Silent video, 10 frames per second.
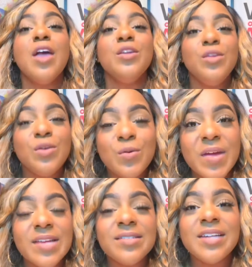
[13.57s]
You
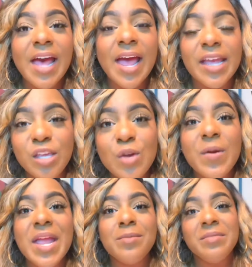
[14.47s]
and I, you
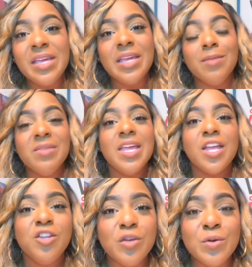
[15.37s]
and me, me
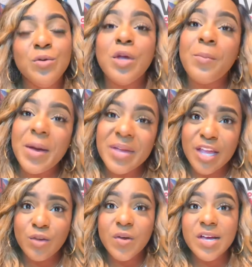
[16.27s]
and you, your mama
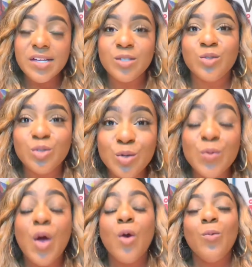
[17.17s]
and your cousins too.